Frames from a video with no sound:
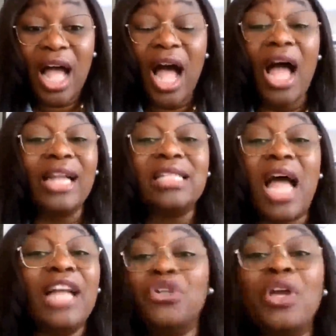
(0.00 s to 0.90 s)
And
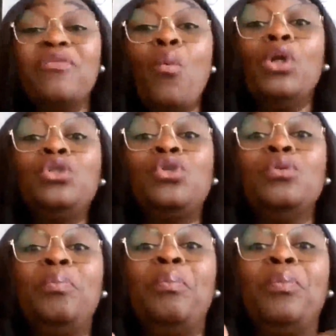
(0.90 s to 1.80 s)
I don't even want
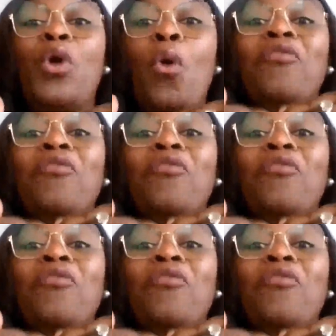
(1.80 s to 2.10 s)
to go